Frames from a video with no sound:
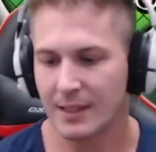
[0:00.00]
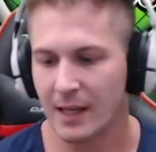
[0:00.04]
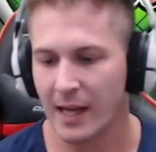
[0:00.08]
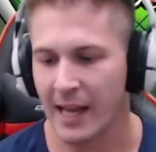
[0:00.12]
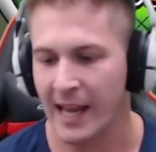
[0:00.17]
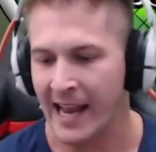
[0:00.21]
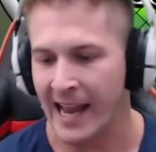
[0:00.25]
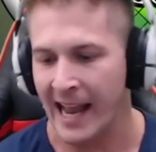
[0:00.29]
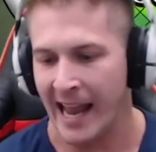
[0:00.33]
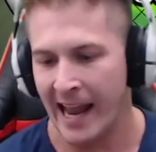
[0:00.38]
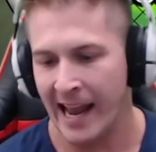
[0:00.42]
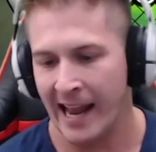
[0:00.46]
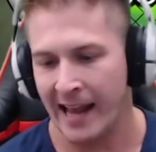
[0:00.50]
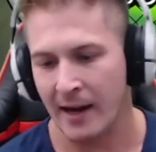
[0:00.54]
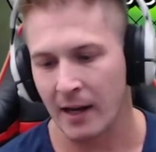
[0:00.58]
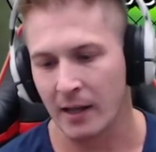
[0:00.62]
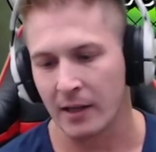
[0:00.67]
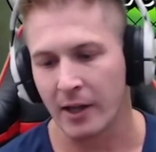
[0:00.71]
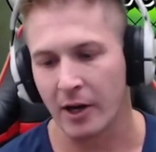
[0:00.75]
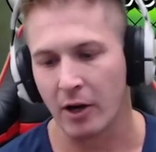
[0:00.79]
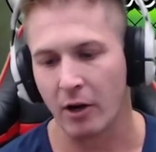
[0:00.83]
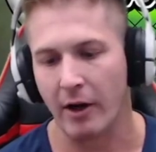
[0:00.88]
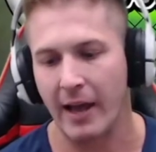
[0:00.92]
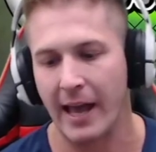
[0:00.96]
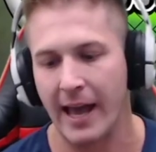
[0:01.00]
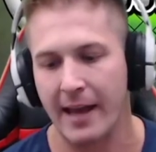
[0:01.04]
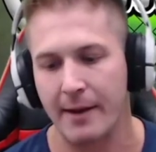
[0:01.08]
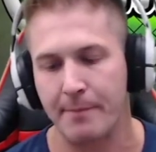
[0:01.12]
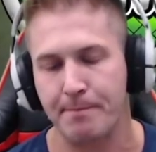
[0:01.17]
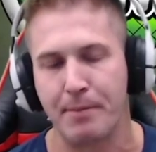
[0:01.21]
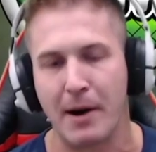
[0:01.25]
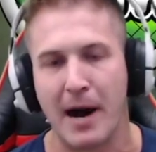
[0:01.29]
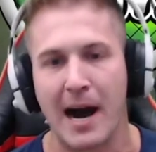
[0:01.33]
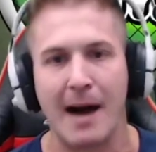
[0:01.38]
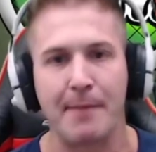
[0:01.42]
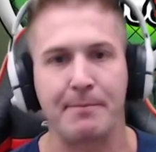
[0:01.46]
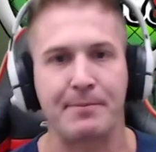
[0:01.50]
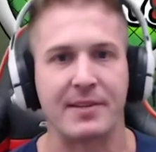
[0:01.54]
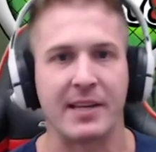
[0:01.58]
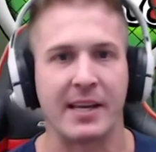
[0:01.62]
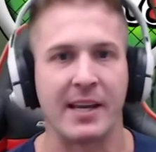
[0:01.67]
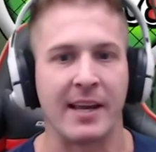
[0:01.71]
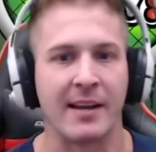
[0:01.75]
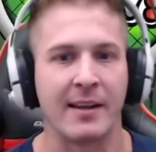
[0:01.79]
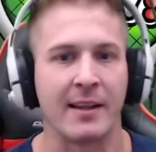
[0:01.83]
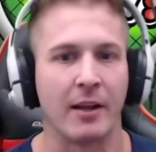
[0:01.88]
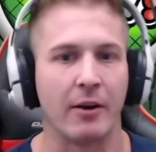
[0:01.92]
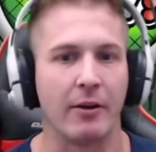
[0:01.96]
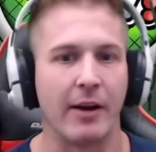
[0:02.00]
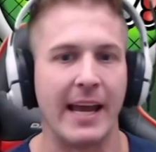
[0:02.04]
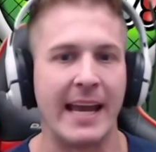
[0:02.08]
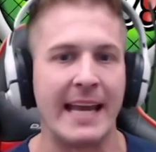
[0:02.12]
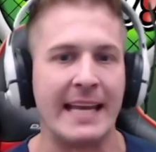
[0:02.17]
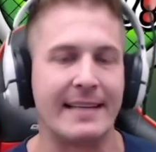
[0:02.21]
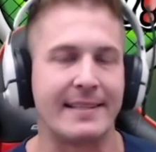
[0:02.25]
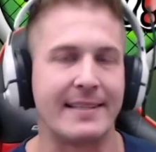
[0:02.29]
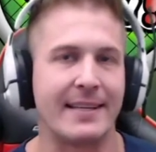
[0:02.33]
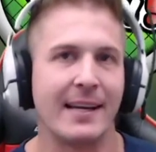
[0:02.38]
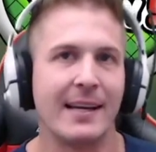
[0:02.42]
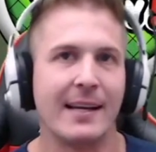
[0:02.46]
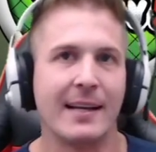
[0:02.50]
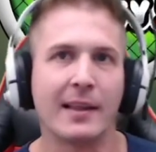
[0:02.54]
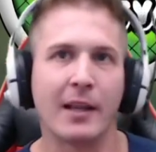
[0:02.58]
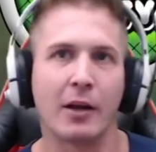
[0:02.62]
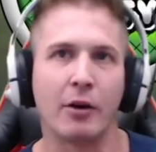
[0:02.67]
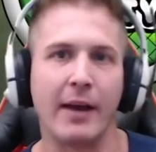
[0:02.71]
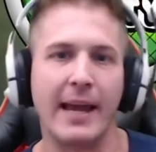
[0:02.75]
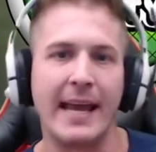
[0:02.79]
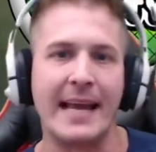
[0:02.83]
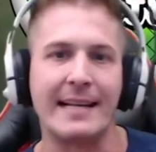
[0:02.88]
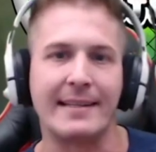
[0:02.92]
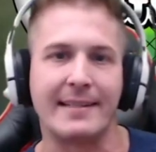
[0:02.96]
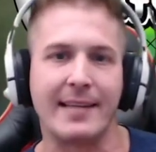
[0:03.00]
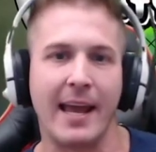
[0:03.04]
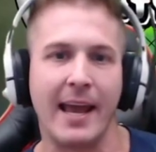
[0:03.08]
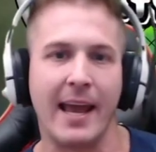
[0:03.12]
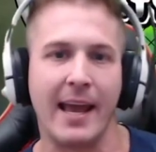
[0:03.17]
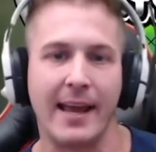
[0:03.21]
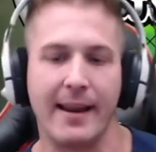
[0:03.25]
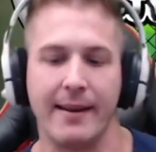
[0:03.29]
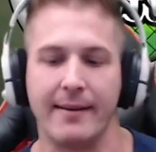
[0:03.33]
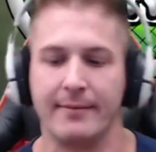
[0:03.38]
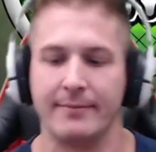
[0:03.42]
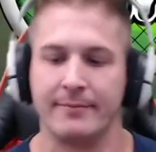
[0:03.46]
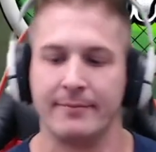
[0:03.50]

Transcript: And a little hit pops in. Little int, little int hit.